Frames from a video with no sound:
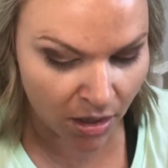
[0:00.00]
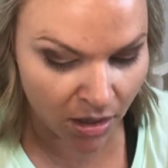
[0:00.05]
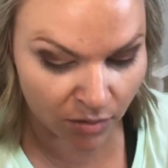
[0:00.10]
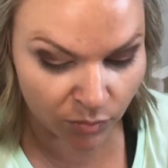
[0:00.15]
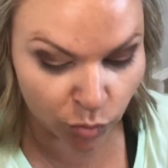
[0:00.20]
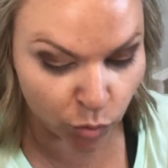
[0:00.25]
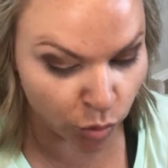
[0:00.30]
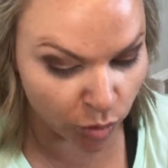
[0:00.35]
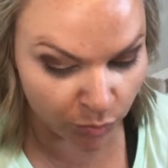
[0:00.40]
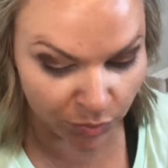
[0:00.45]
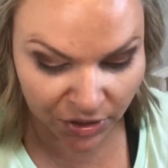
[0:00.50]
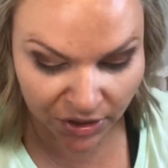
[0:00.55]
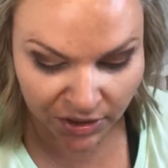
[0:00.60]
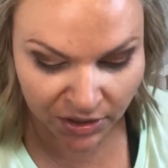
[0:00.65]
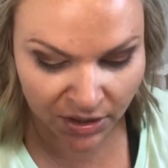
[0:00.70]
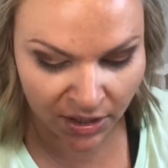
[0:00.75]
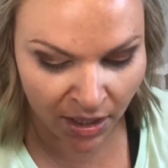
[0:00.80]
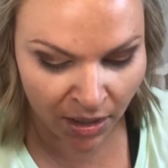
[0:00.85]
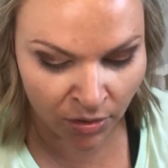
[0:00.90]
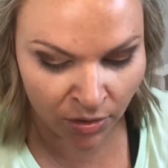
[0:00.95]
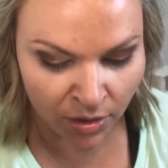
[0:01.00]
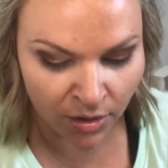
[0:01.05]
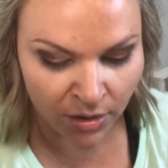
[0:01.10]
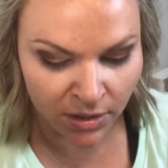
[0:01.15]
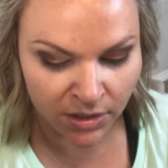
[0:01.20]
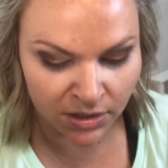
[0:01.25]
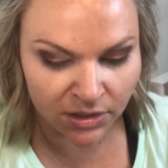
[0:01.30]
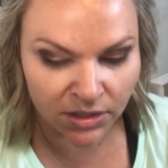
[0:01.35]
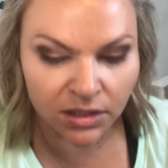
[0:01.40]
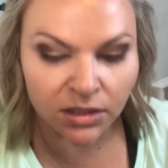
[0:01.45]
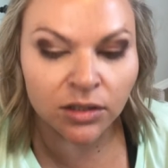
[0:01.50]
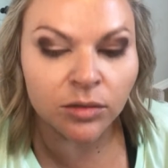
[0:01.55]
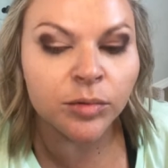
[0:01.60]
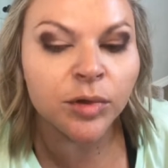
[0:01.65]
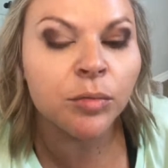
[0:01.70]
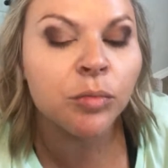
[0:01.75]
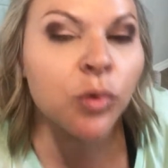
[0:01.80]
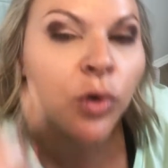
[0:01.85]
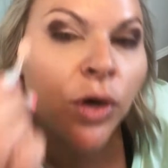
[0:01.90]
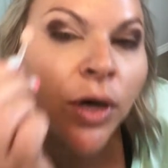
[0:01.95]
We'll blend it out. Get a little
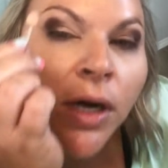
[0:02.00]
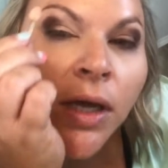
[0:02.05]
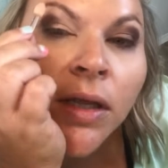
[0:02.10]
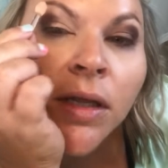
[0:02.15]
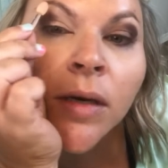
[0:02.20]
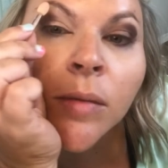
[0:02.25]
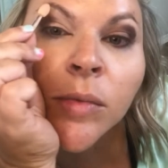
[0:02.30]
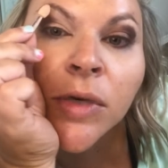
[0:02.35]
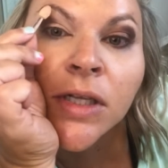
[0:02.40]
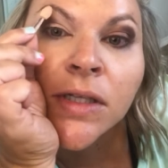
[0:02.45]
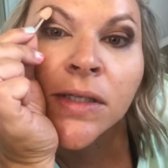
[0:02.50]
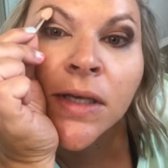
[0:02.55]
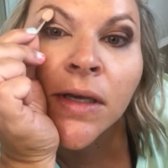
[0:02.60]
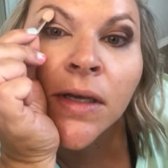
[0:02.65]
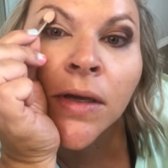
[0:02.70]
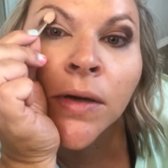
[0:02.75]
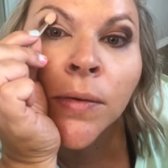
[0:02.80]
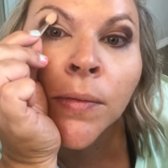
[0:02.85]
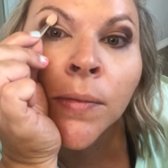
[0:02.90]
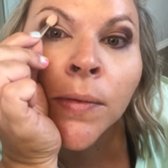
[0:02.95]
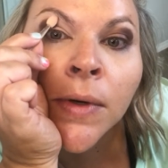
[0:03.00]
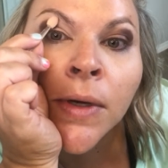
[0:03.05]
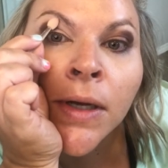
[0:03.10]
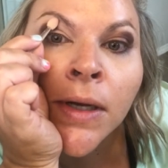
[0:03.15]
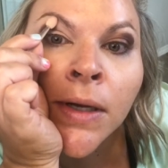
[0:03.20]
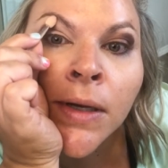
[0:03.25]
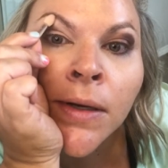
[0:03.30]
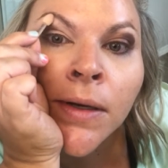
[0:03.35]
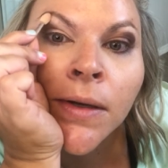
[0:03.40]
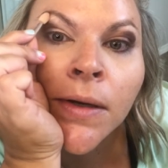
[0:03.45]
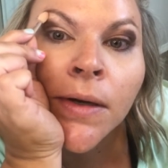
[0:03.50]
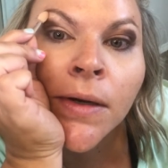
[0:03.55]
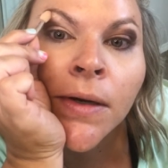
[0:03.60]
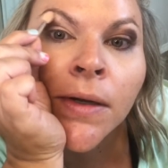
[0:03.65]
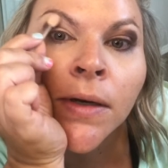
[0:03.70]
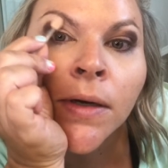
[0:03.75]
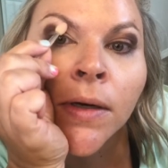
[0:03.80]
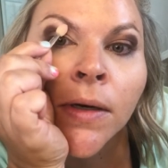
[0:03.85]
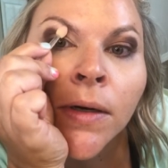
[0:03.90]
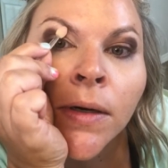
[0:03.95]
bit more, and then I'm gonna take it right
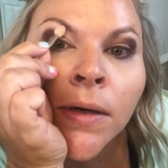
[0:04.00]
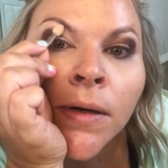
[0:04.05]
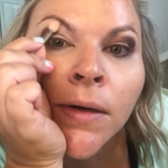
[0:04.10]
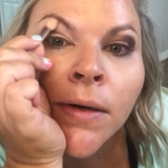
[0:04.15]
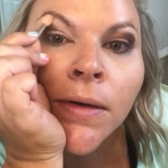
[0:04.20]
under